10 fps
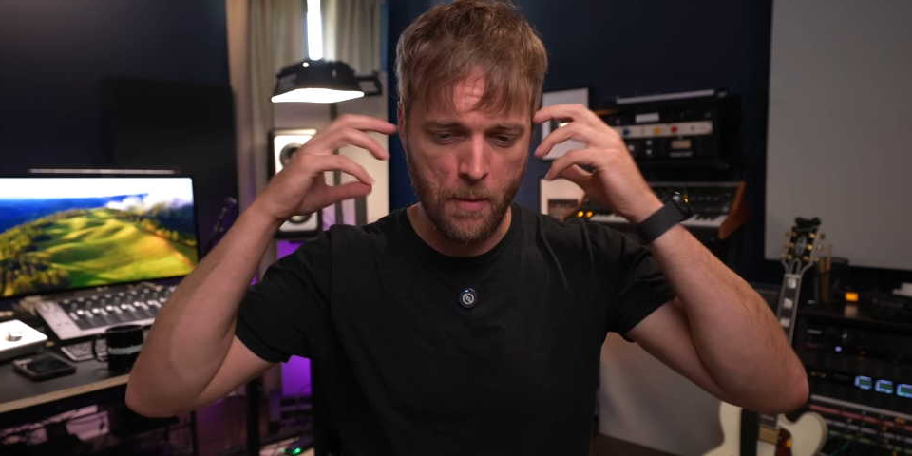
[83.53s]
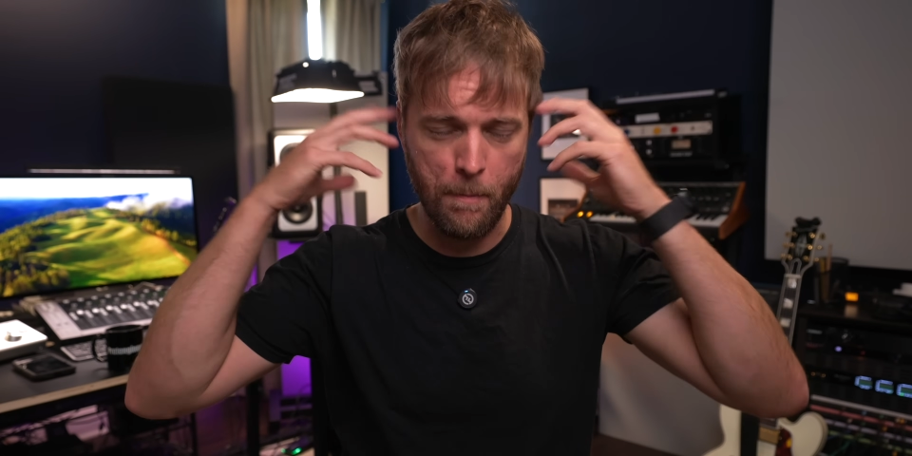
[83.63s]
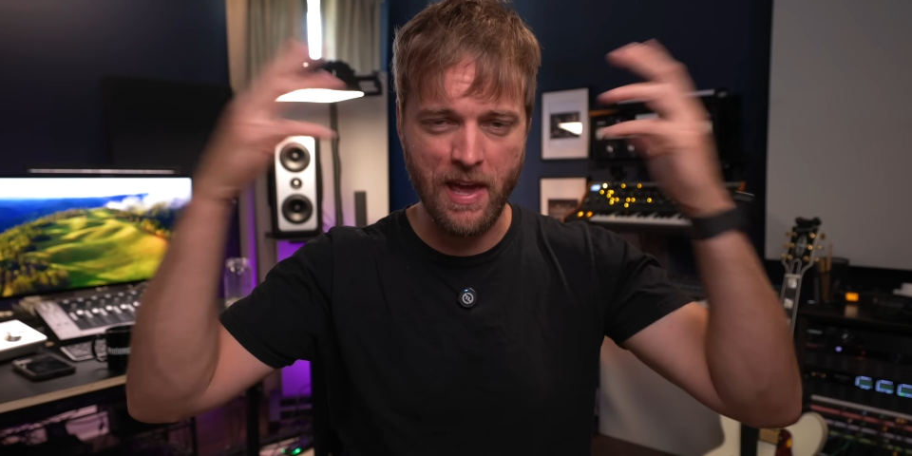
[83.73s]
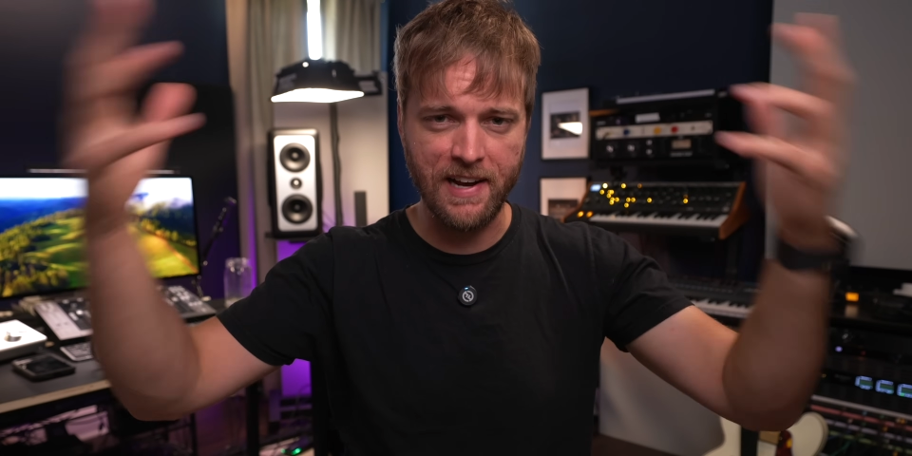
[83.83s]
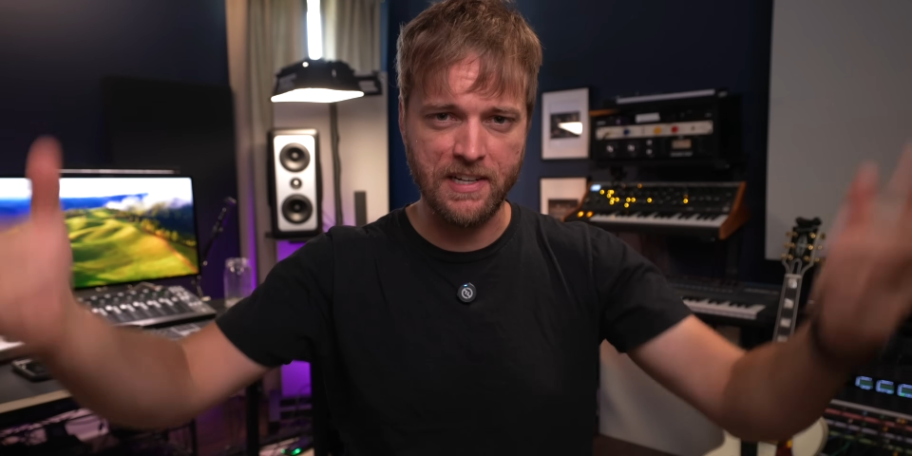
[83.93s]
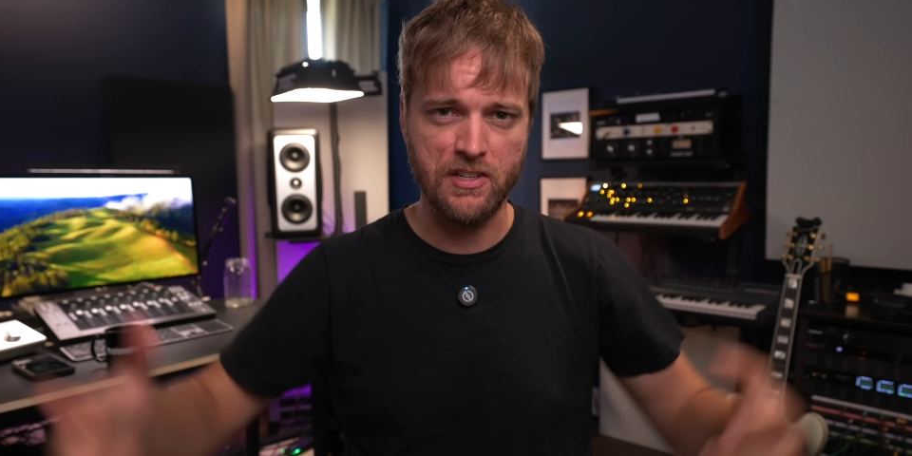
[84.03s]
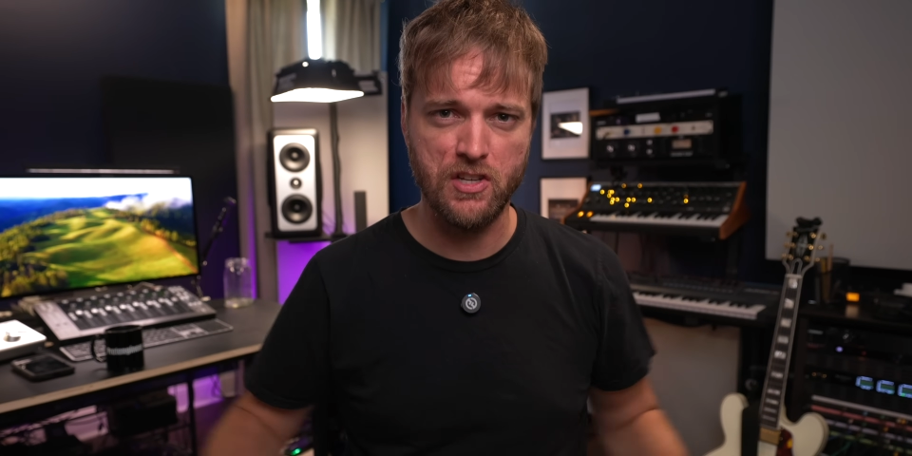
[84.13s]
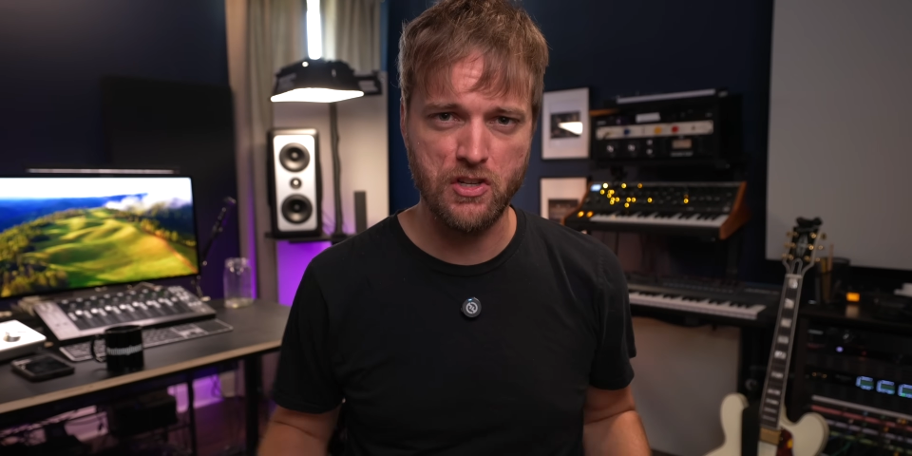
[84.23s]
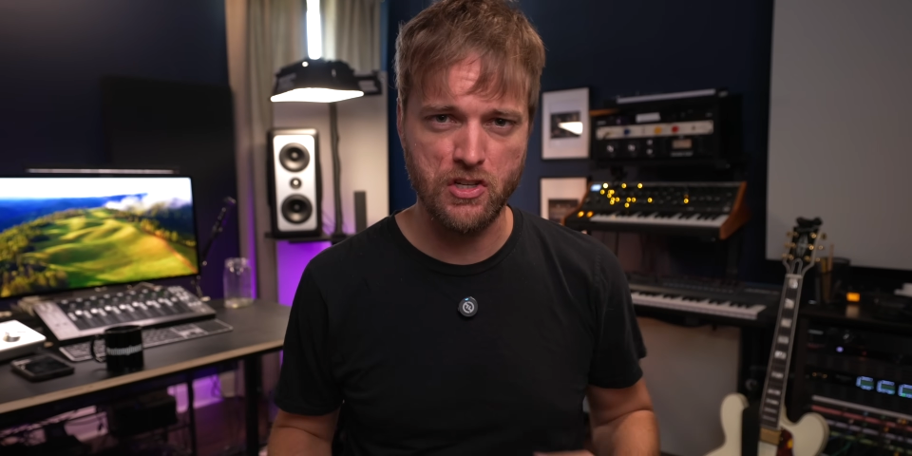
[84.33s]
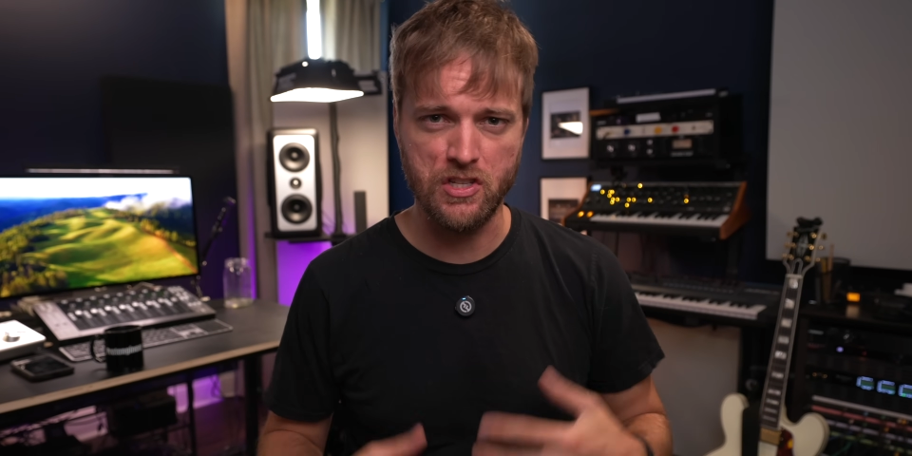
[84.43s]
make
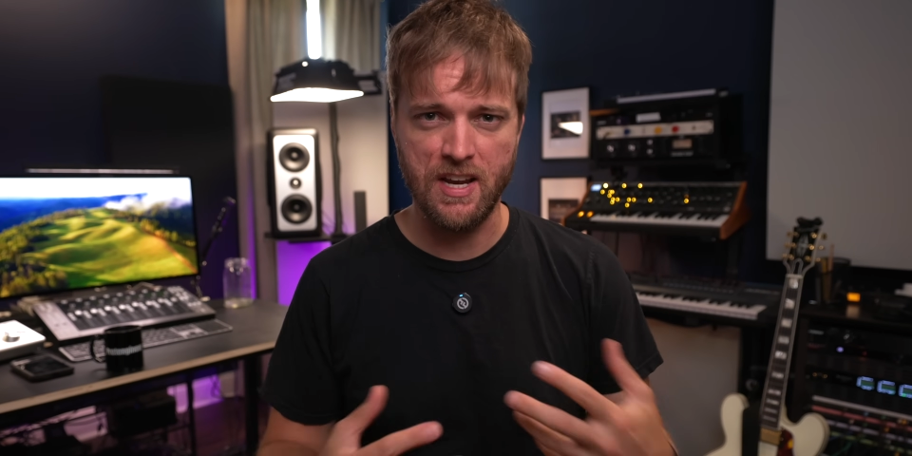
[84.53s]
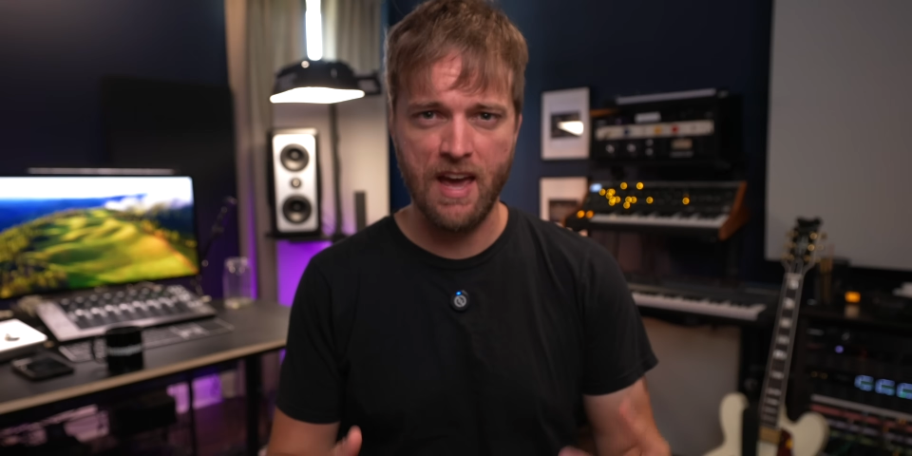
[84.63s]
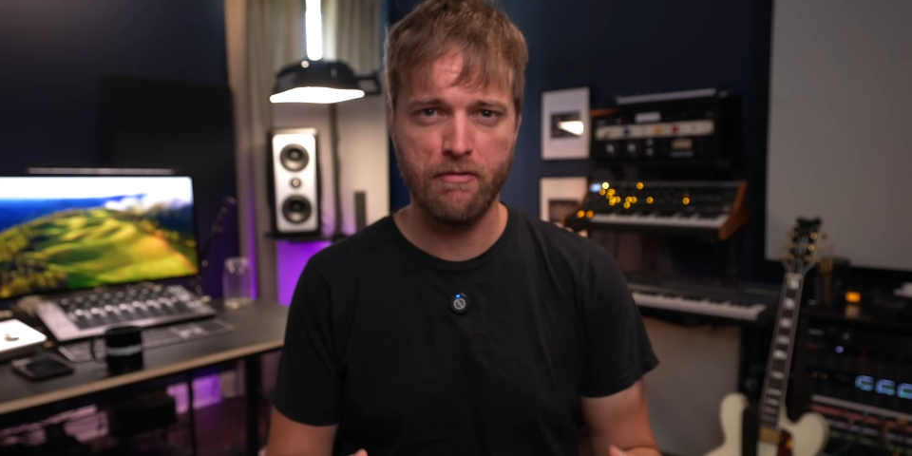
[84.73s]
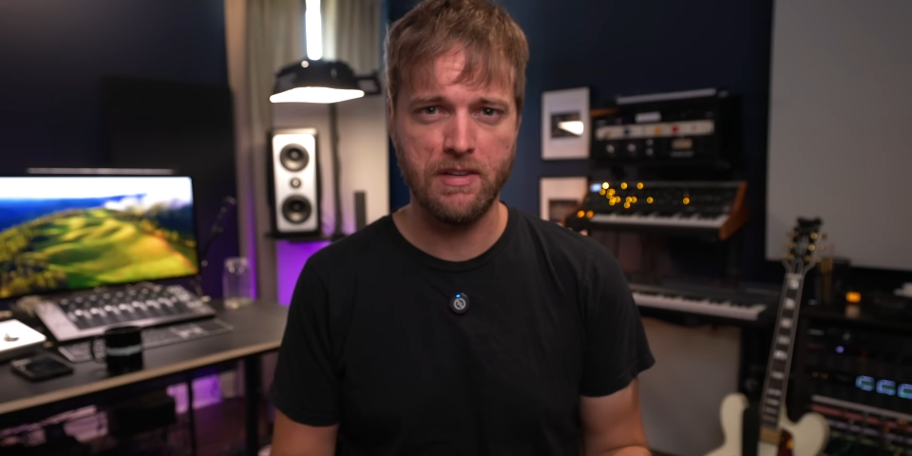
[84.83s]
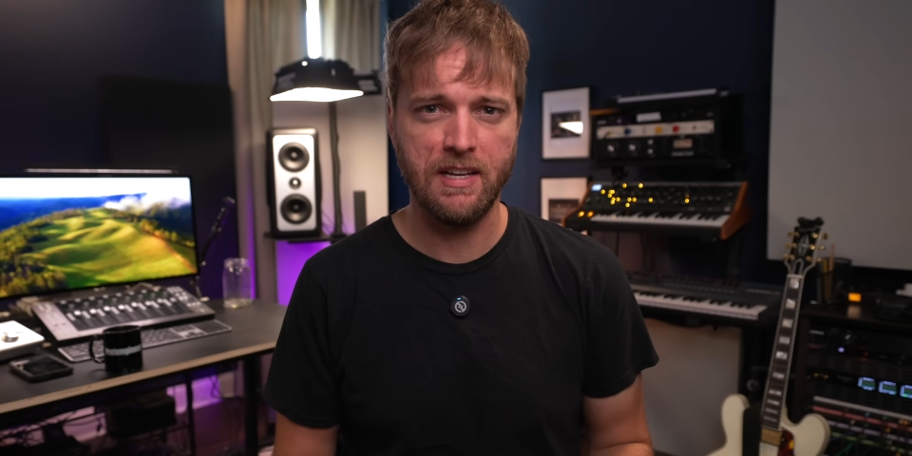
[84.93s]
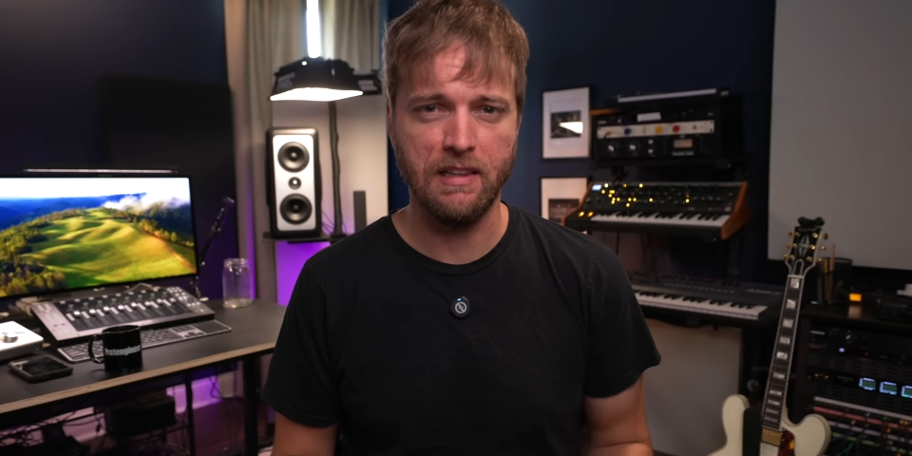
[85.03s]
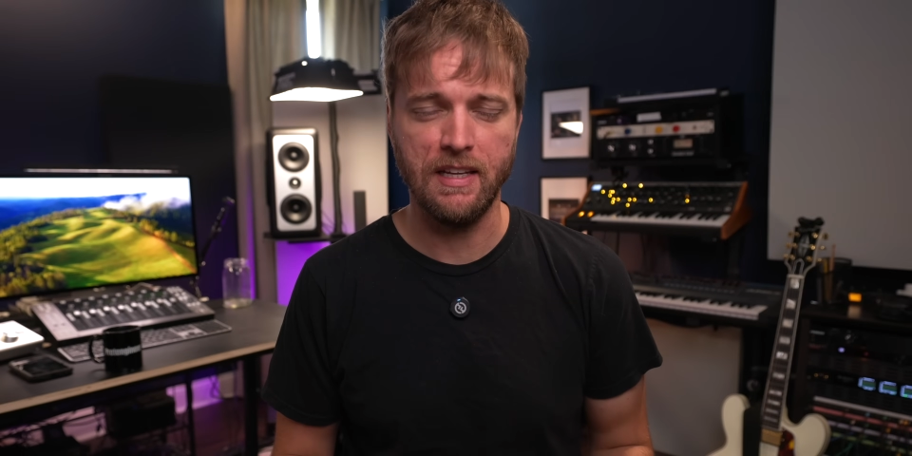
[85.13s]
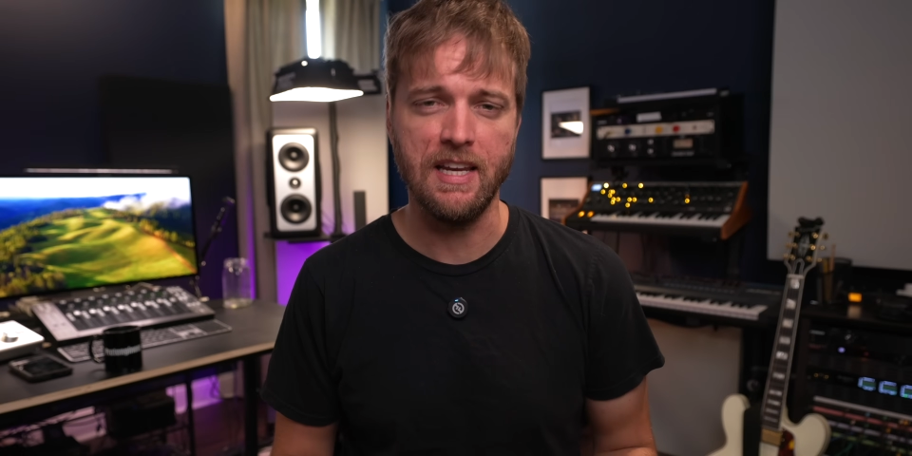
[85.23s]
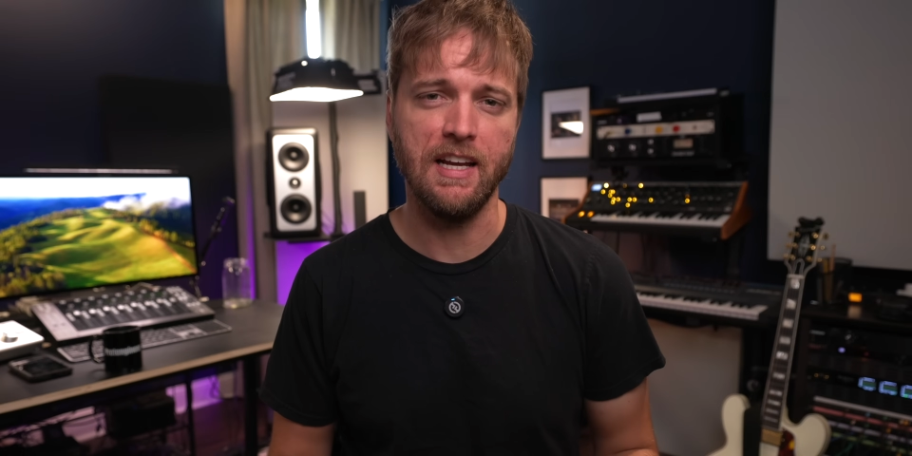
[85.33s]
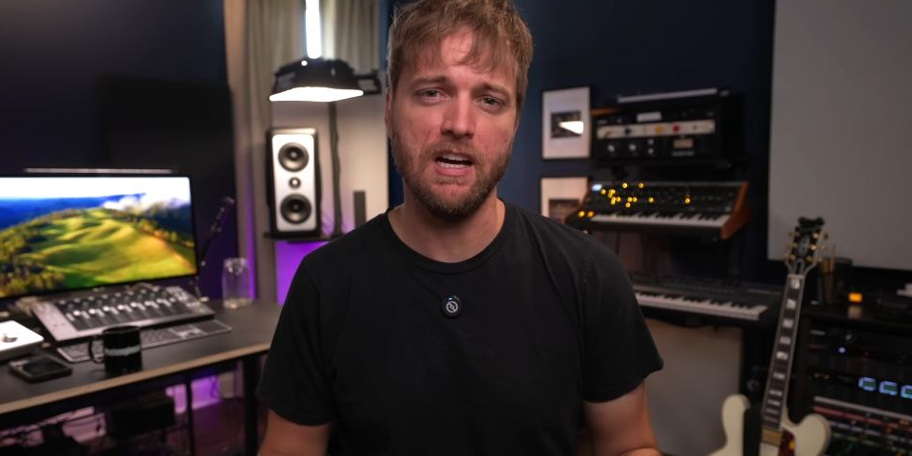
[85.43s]
decisions and everything leading